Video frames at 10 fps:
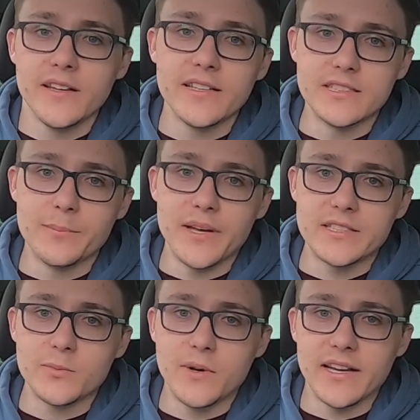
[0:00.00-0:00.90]
is the
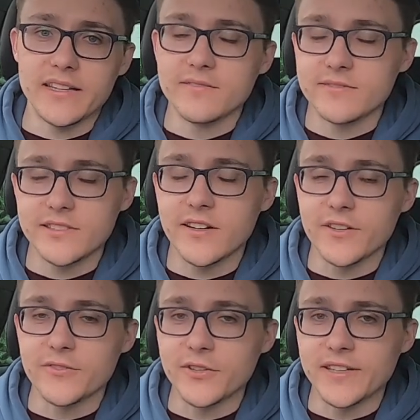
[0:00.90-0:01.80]
best way to
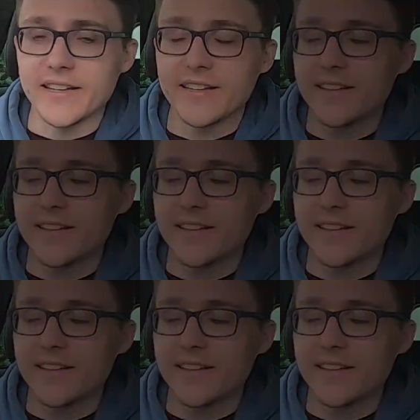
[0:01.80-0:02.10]
kind of look at it.